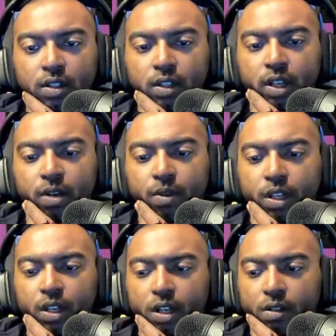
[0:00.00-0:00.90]
There we
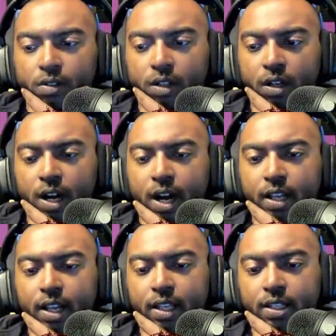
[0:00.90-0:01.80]
go. All right.
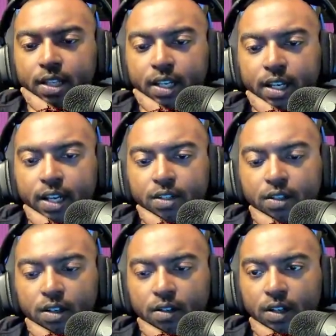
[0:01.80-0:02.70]
I guess I can actually
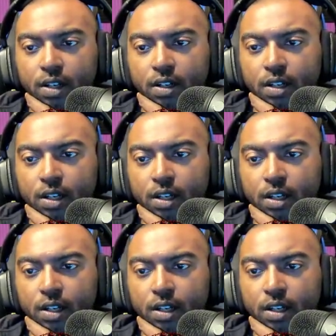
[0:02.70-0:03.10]
go ahead and